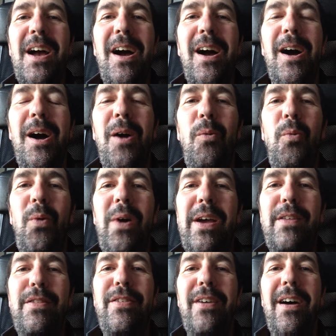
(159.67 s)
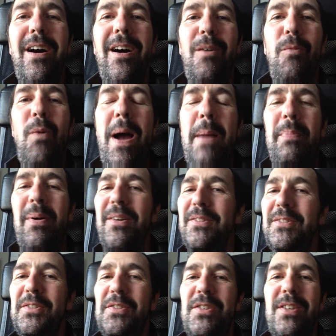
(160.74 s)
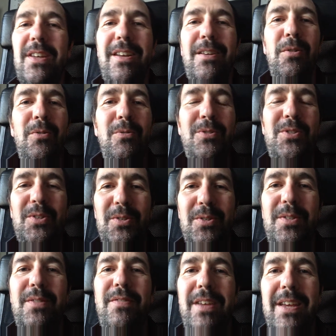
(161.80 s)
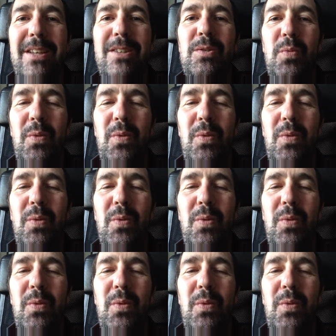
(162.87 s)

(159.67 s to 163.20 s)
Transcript: with weapons and all sorts of things,